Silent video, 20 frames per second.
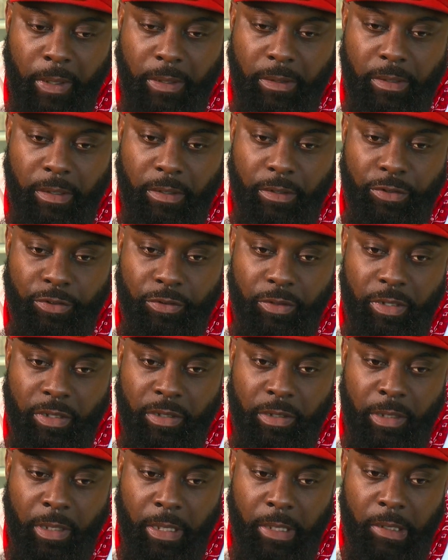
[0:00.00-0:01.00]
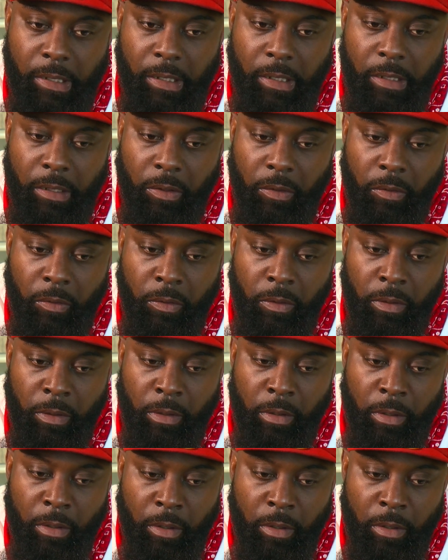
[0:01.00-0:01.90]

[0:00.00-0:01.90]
I see destruction like that, or